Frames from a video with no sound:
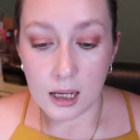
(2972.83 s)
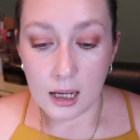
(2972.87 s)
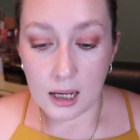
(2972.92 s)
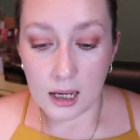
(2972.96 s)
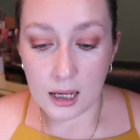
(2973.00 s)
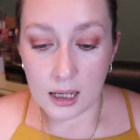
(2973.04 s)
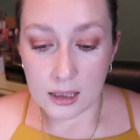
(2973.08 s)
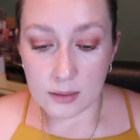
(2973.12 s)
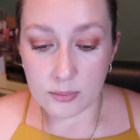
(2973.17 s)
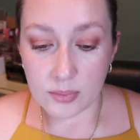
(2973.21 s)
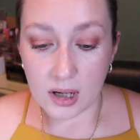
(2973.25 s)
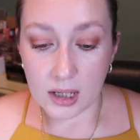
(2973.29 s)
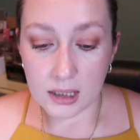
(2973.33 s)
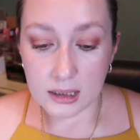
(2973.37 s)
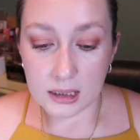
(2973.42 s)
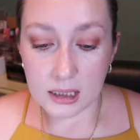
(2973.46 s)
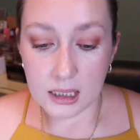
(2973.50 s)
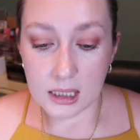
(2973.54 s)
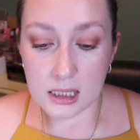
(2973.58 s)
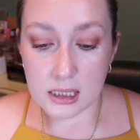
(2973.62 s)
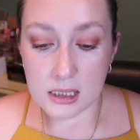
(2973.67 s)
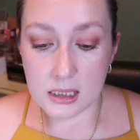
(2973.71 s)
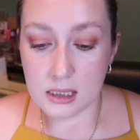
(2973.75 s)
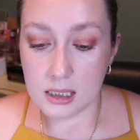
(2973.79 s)
I bought
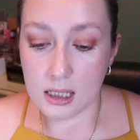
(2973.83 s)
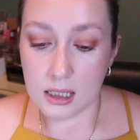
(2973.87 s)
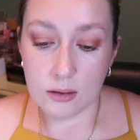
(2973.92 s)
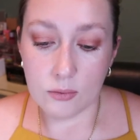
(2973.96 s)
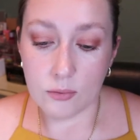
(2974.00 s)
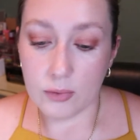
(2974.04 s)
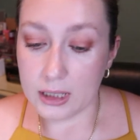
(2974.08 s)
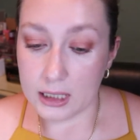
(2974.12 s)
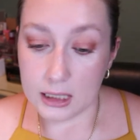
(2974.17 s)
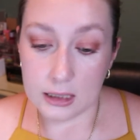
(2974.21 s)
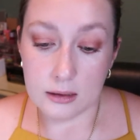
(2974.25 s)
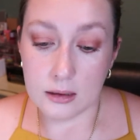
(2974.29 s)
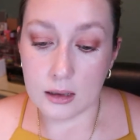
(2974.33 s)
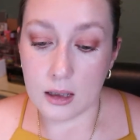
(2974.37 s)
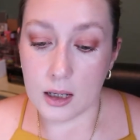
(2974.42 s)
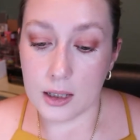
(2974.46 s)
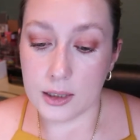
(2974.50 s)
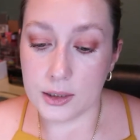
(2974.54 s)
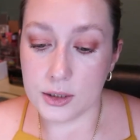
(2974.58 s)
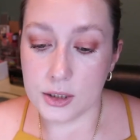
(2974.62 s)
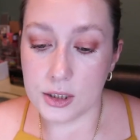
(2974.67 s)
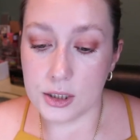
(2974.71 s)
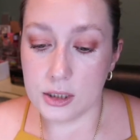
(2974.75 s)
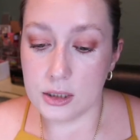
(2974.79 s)
this like when it
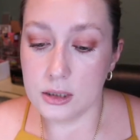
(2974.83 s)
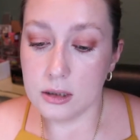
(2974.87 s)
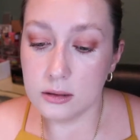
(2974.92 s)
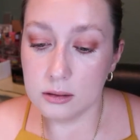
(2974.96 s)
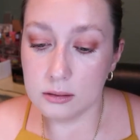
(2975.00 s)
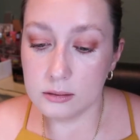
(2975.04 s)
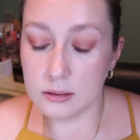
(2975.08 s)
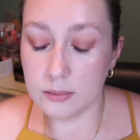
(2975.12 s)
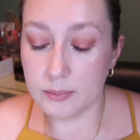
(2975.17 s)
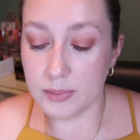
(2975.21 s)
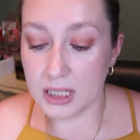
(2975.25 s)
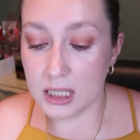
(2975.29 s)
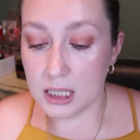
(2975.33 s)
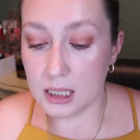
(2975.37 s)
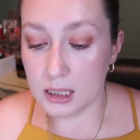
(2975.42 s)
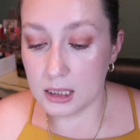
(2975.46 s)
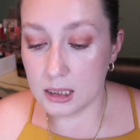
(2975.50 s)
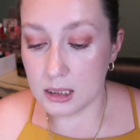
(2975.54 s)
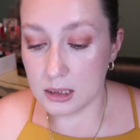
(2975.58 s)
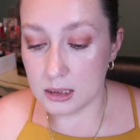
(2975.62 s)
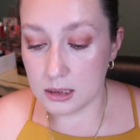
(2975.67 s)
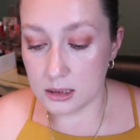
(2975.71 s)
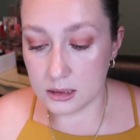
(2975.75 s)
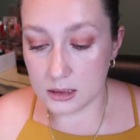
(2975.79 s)
launched
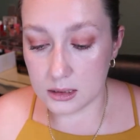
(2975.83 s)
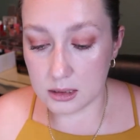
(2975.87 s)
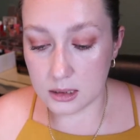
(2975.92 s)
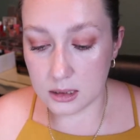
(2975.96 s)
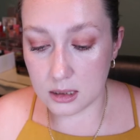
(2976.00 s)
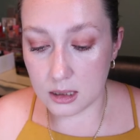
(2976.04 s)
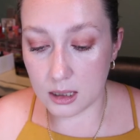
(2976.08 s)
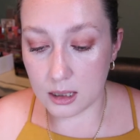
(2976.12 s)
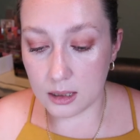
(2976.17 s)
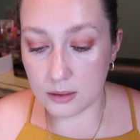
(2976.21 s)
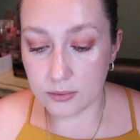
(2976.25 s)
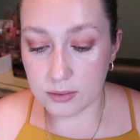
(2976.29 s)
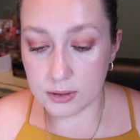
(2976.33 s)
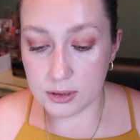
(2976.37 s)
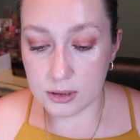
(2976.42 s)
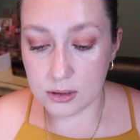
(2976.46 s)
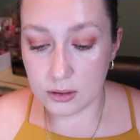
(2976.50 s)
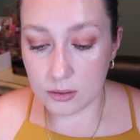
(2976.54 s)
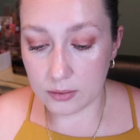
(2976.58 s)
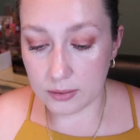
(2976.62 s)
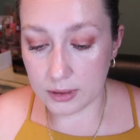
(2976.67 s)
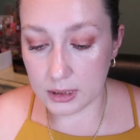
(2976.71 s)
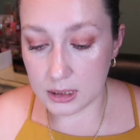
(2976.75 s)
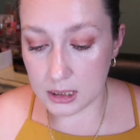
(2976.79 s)
because I was
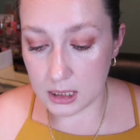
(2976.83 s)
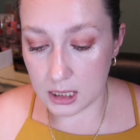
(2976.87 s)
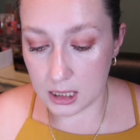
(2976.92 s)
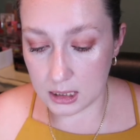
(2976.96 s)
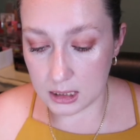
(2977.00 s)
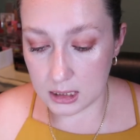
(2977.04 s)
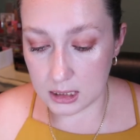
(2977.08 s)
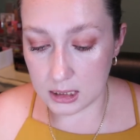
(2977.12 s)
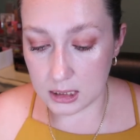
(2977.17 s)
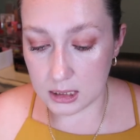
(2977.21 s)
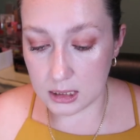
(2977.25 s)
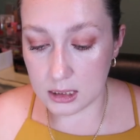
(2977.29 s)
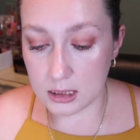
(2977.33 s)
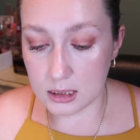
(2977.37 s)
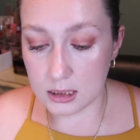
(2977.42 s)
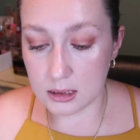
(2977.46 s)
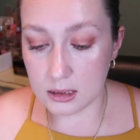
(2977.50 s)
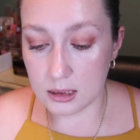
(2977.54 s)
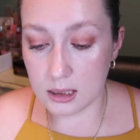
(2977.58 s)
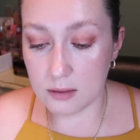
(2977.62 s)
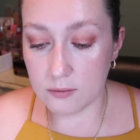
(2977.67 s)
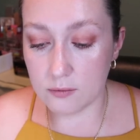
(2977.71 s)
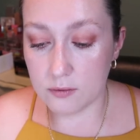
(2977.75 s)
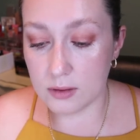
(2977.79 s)
so excited
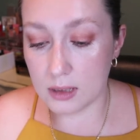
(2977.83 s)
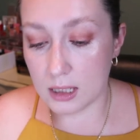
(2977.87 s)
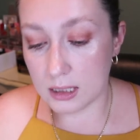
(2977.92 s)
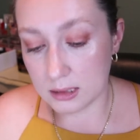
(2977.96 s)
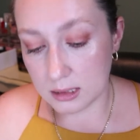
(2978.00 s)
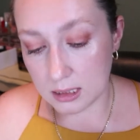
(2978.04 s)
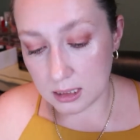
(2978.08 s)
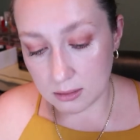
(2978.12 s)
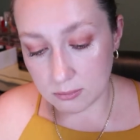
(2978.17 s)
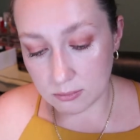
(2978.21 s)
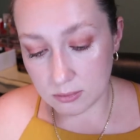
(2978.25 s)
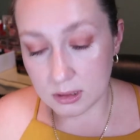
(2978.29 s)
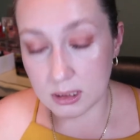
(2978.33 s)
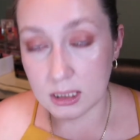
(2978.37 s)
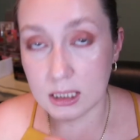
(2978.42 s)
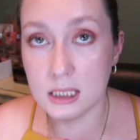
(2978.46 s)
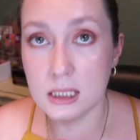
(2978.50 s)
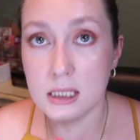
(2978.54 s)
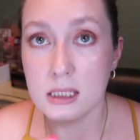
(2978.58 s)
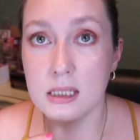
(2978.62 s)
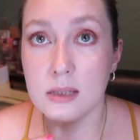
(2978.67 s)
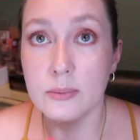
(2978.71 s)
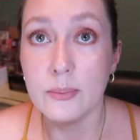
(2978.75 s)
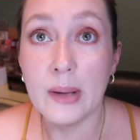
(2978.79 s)
that they
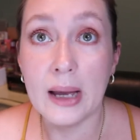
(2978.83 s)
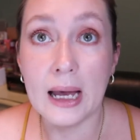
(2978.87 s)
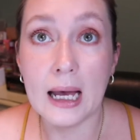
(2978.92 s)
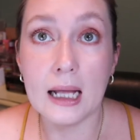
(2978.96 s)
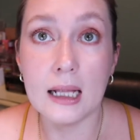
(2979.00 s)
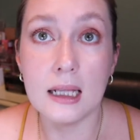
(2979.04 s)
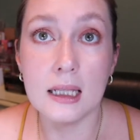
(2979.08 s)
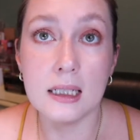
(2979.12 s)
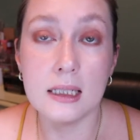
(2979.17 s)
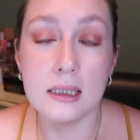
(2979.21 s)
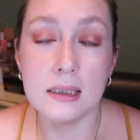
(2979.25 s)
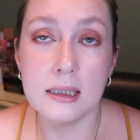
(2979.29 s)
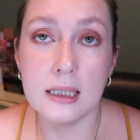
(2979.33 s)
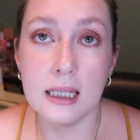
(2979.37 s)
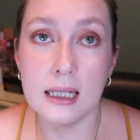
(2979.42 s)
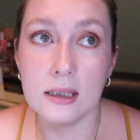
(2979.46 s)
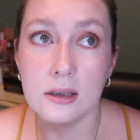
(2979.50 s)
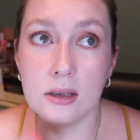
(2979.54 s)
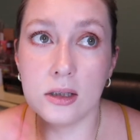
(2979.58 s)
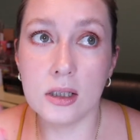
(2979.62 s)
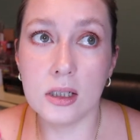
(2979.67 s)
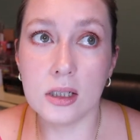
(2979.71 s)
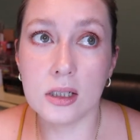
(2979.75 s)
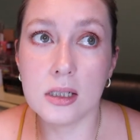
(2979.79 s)
released a palette
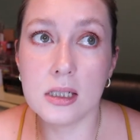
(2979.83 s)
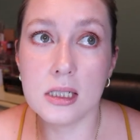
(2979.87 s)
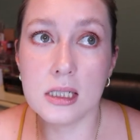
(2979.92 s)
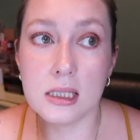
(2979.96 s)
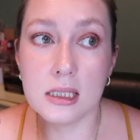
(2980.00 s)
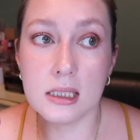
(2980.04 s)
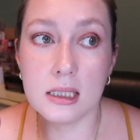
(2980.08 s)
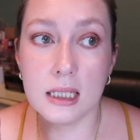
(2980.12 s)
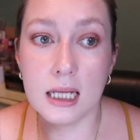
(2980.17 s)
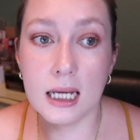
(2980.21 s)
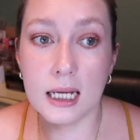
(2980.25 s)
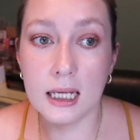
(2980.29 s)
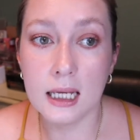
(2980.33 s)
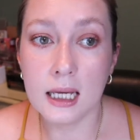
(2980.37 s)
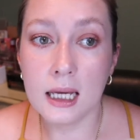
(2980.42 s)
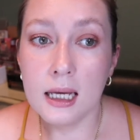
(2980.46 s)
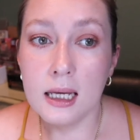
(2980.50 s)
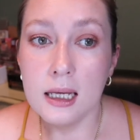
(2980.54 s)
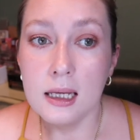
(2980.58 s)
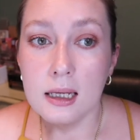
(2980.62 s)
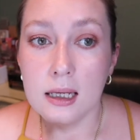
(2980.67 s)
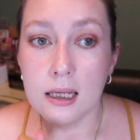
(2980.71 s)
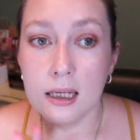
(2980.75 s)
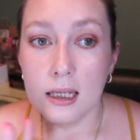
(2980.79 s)
that looks like
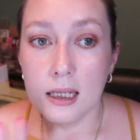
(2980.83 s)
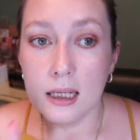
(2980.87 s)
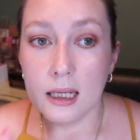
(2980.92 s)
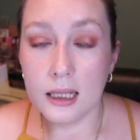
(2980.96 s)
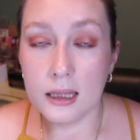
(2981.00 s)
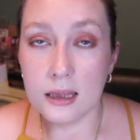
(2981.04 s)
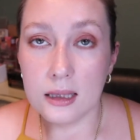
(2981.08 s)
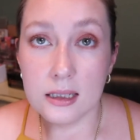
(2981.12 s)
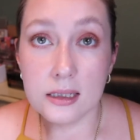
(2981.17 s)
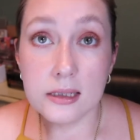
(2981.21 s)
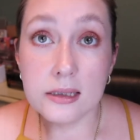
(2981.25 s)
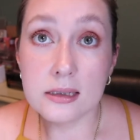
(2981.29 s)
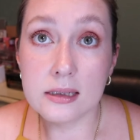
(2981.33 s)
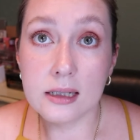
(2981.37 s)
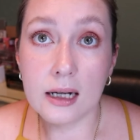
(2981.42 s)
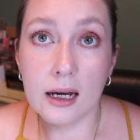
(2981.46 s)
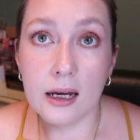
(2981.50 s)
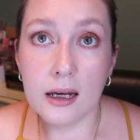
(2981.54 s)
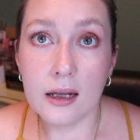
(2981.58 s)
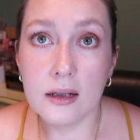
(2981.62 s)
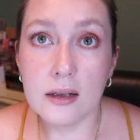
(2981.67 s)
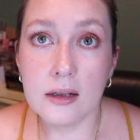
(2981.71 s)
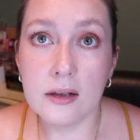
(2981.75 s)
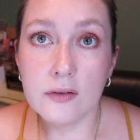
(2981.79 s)
in the
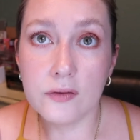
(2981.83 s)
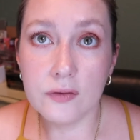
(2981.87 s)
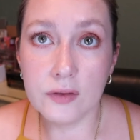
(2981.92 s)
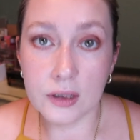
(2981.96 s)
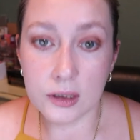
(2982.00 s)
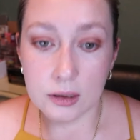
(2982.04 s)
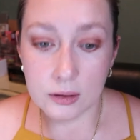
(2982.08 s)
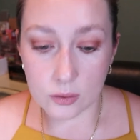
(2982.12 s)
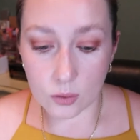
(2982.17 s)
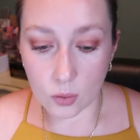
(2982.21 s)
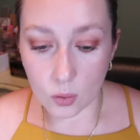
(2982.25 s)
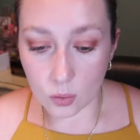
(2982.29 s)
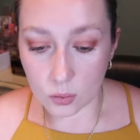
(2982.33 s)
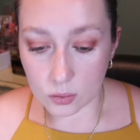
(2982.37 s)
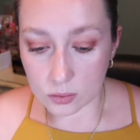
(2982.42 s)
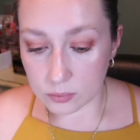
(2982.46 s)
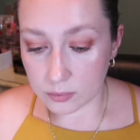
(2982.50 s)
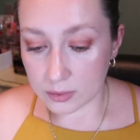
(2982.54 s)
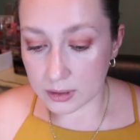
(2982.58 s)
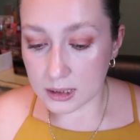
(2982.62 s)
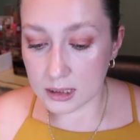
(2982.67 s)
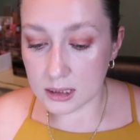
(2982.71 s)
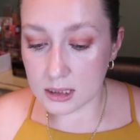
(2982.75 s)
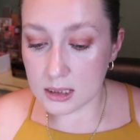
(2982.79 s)
style of their old
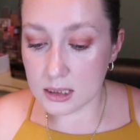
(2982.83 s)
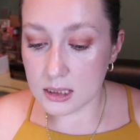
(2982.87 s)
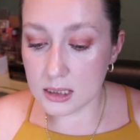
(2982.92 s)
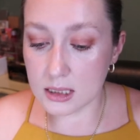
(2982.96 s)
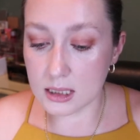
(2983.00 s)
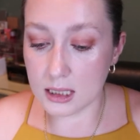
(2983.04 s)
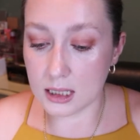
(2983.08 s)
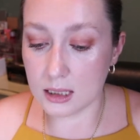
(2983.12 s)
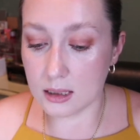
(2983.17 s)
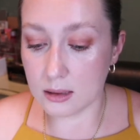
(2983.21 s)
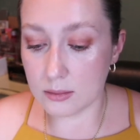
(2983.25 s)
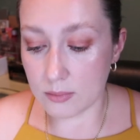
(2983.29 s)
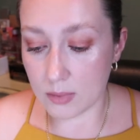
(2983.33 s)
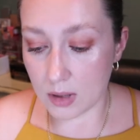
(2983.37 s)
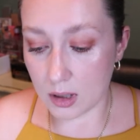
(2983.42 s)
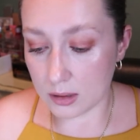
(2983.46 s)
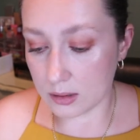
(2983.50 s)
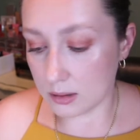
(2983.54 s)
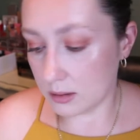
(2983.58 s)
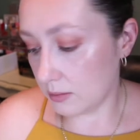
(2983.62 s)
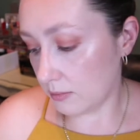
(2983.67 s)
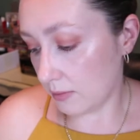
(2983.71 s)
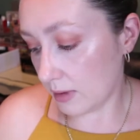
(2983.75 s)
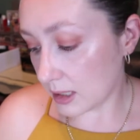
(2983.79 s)
ones like
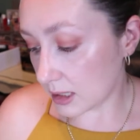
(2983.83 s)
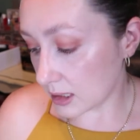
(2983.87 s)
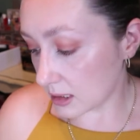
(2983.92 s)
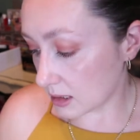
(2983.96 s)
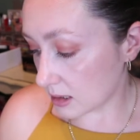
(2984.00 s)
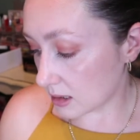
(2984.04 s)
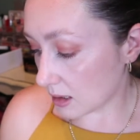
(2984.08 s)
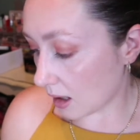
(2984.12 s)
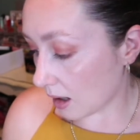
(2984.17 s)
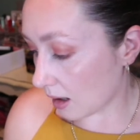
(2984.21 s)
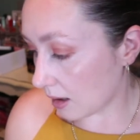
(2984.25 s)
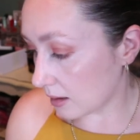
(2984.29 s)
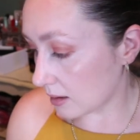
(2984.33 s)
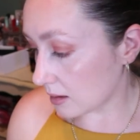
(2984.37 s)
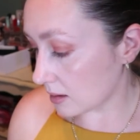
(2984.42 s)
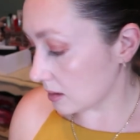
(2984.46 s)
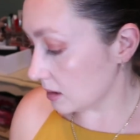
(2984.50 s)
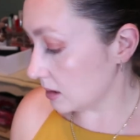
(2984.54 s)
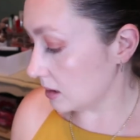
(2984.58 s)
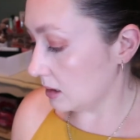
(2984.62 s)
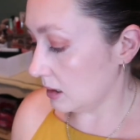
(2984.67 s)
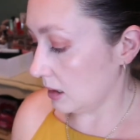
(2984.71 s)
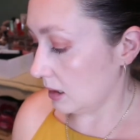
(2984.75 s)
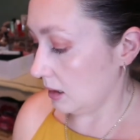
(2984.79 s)
Modern
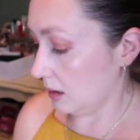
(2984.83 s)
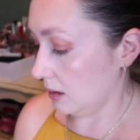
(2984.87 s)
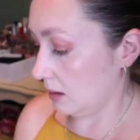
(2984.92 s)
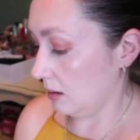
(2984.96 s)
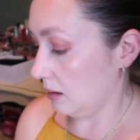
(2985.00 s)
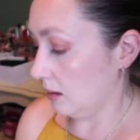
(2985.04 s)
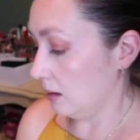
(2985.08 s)
Renaissance and